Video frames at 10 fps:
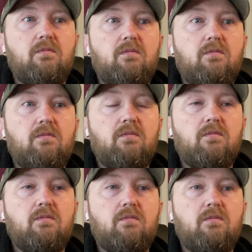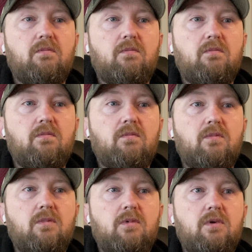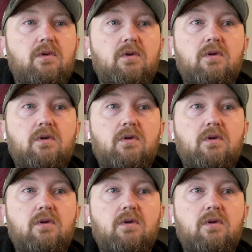No one is speaking in this clip.